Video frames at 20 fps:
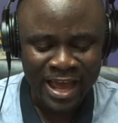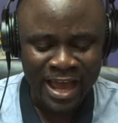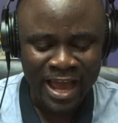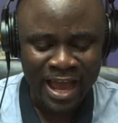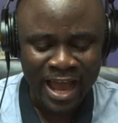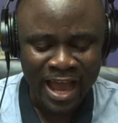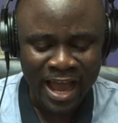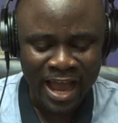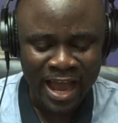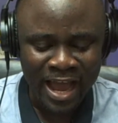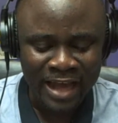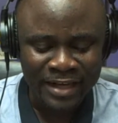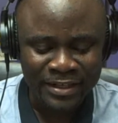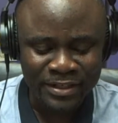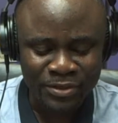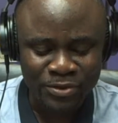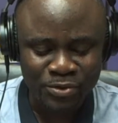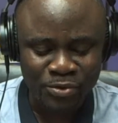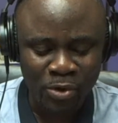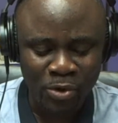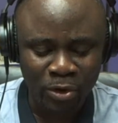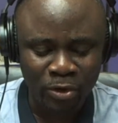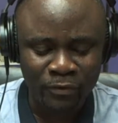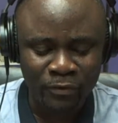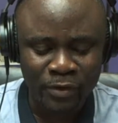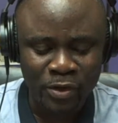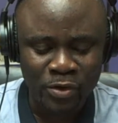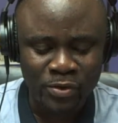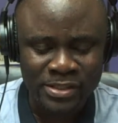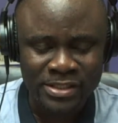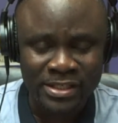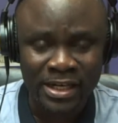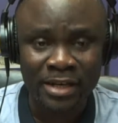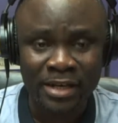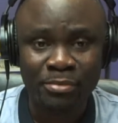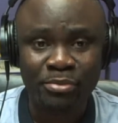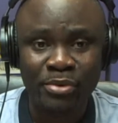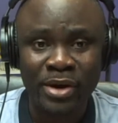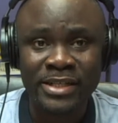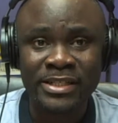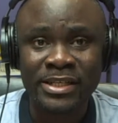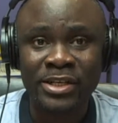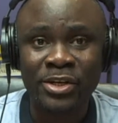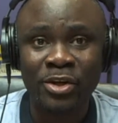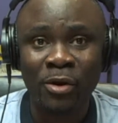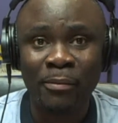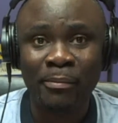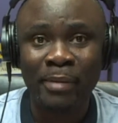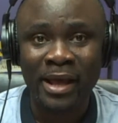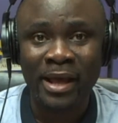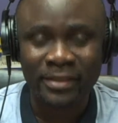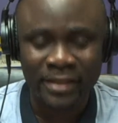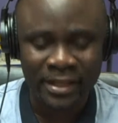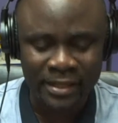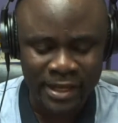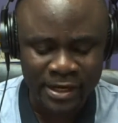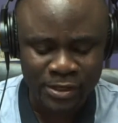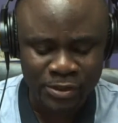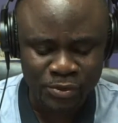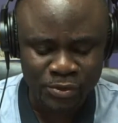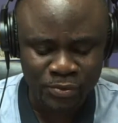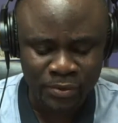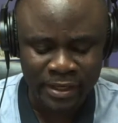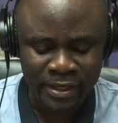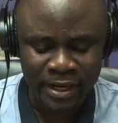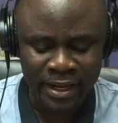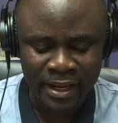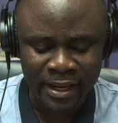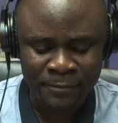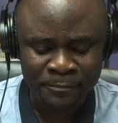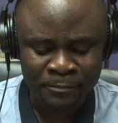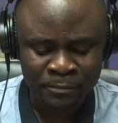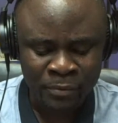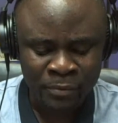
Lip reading: And to all of you celebrating your birthdays today,